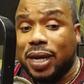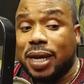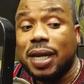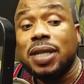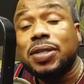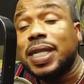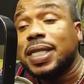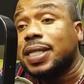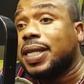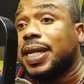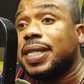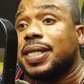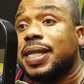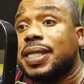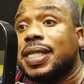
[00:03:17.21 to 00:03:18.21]
Interesting
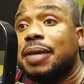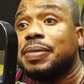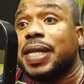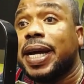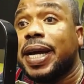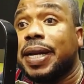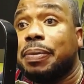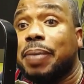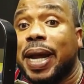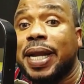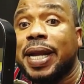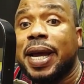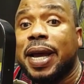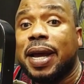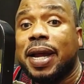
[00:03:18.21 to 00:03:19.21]
days and times ahead. But
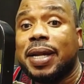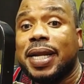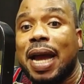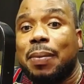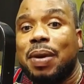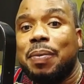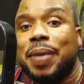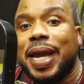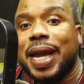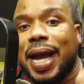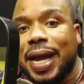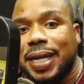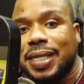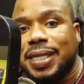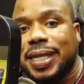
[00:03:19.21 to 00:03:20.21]
Niameme
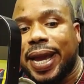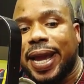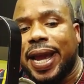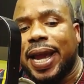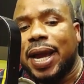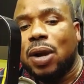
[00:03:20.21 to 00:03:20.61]
Kane say,